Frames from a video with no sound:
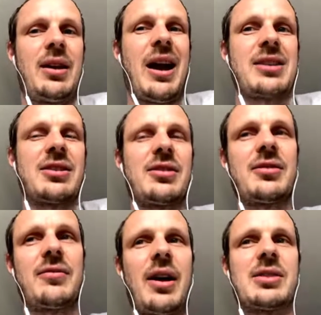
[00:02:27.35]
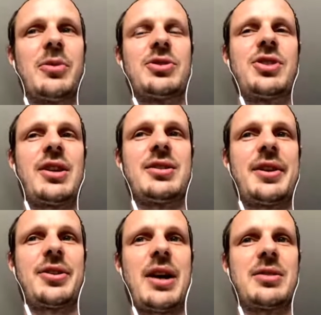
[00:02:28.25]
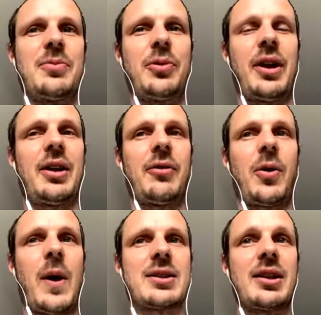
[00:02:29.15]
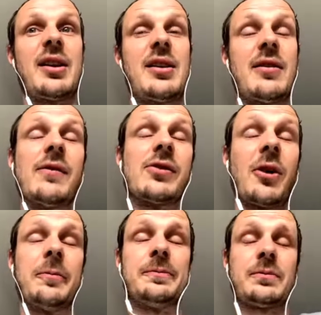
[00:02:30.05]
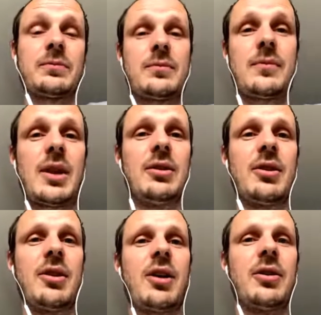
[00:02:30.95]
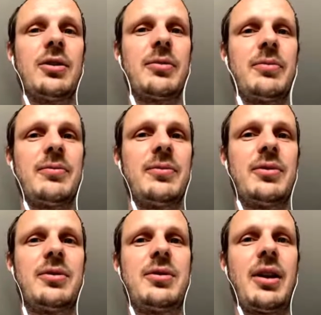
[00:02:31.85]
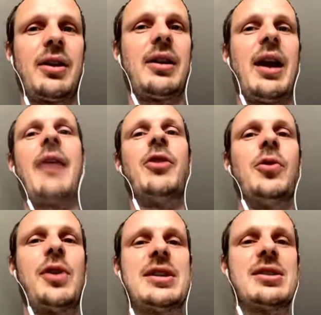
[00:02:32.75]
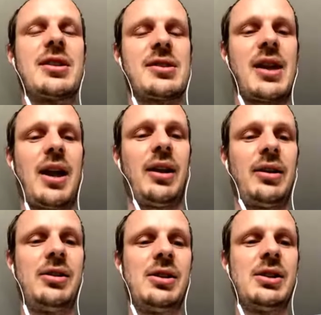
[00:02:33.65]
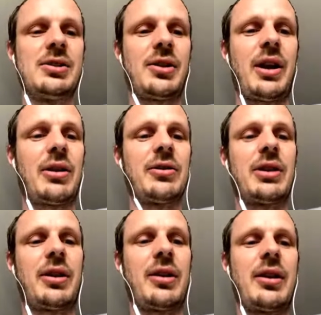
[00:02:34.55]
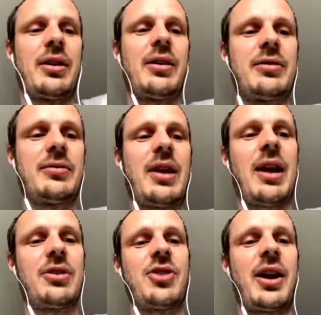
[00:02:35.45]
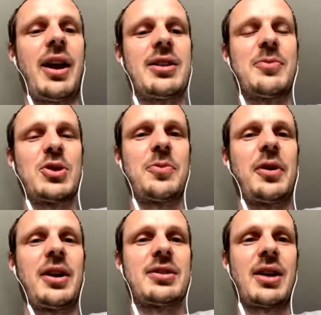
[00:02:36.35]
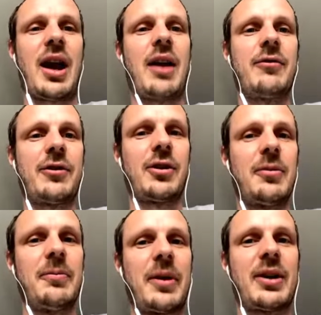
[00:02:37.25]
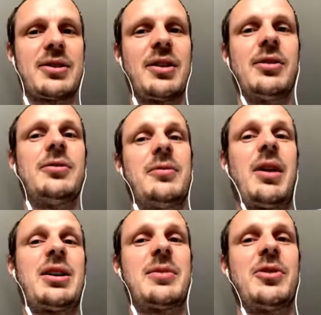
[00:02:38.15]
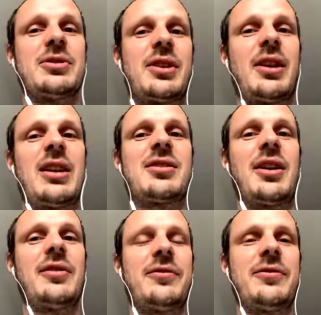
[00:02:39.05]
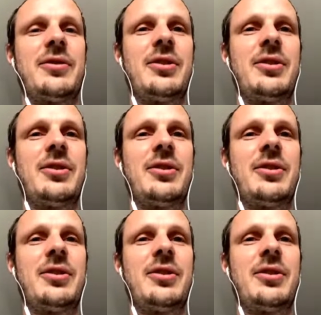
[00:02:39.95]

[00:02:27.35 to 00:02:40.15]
Jadon Sancho hasn't put in a request to leave, so they're not going to. They have no reason to sell, so they're going to try and get as much money as they can for him, because they know, I suppose, it's kind of,